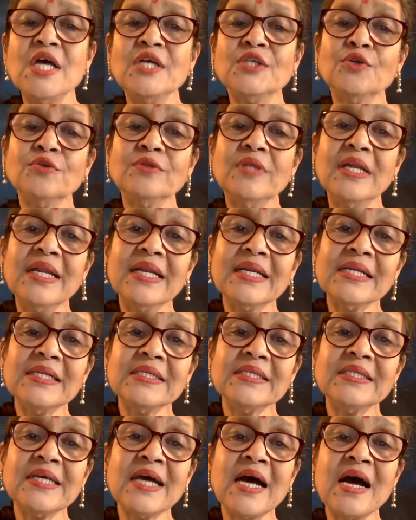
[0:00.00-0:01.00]
to the
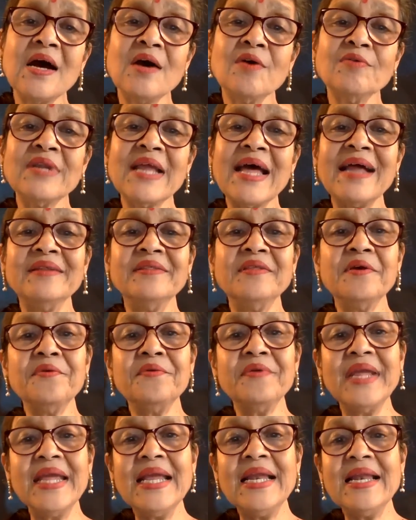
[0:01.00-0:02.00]
little town at the
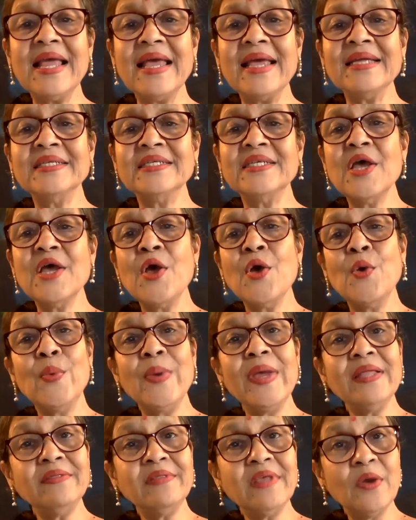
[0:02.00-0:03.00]
railhead
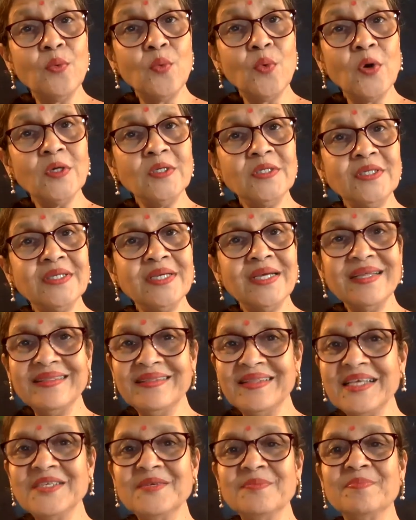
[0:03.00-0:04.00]
where there was
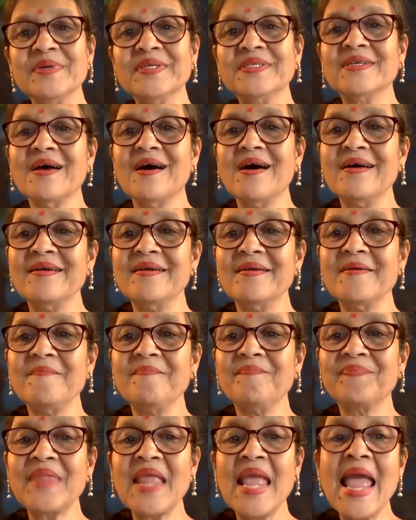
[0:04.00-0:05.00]
this bazaar.
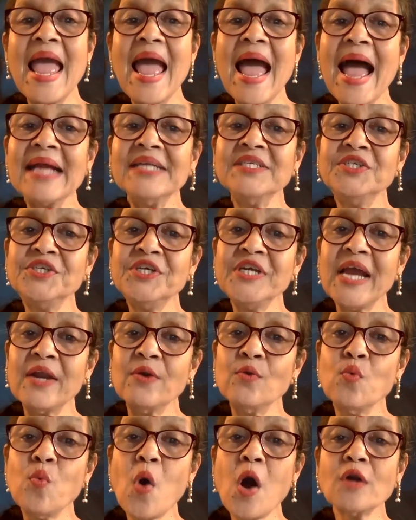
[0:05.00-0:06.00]
And she
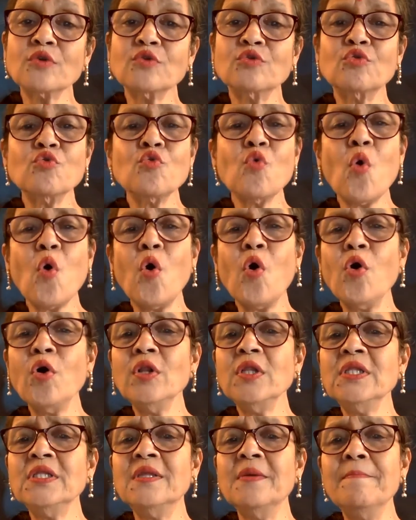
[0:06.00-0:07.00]
had walked through
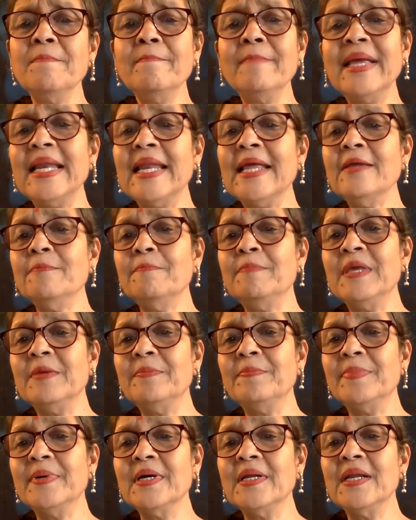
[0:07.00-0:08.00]
all the milling
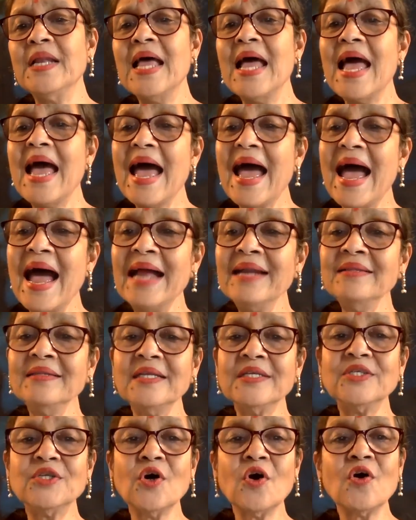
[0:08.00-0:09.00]
people and
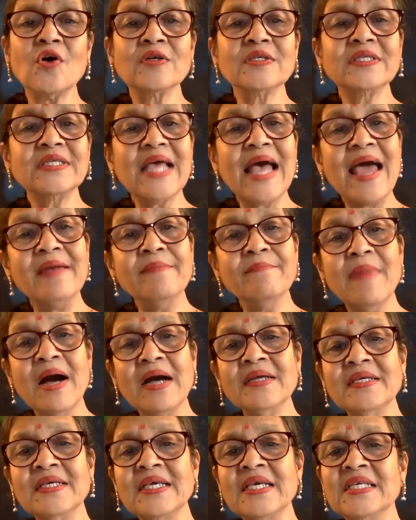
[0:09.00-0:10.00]
the dogs and
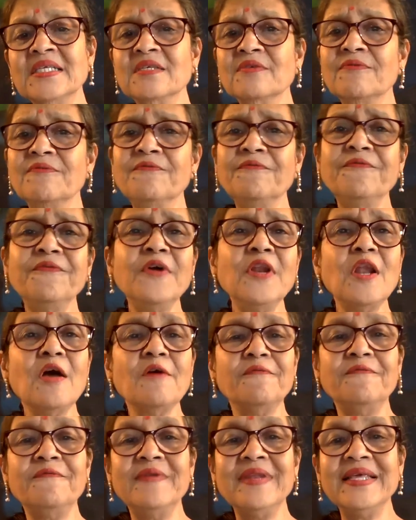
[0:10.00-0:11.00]
monkeys full
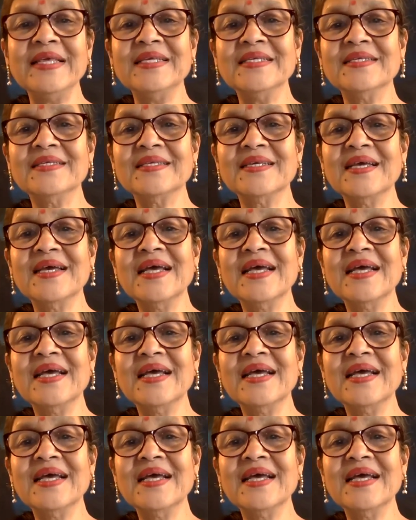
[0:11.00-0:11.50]
of fleas,